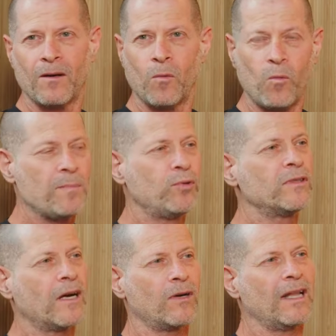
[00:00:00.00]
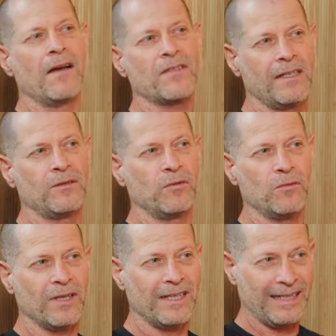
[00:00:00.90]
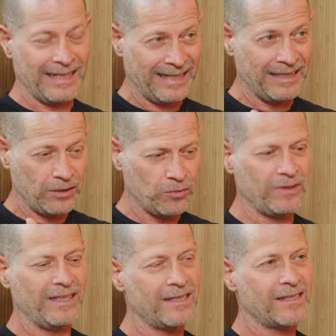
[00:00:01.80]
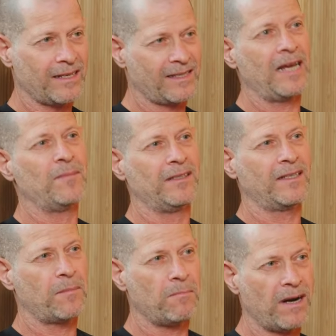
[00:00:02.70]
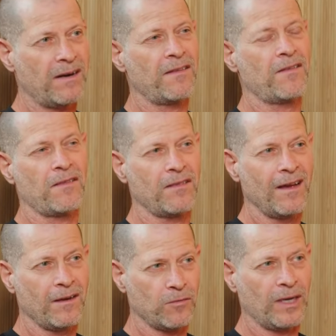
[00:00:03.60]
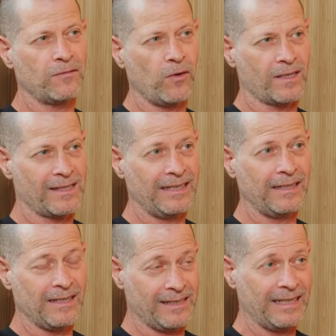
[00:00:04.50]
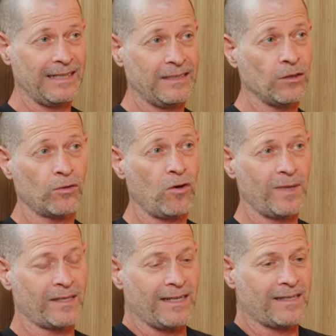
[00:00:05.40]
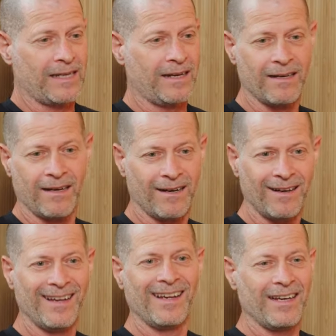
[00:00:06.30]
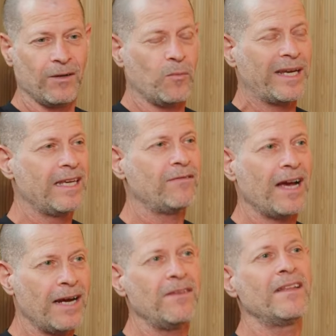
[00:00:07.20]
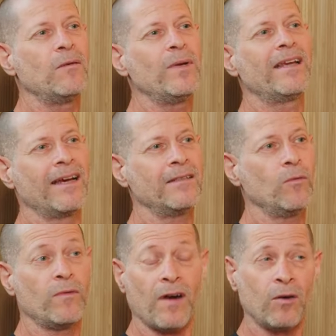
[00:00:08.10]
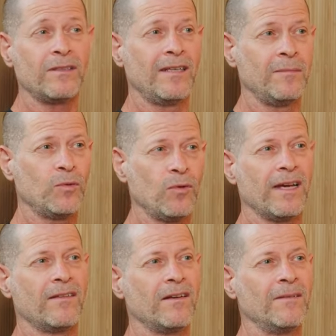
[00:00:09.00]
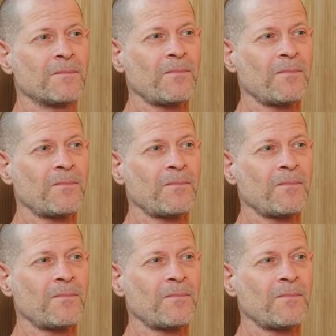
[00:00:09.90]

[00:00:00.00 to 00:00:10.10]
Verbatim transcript: we put our lives into into this assignment. It's a marathon run for us. Cine, CineD.com, it's, it's like a, uh, we give everything we can with our team together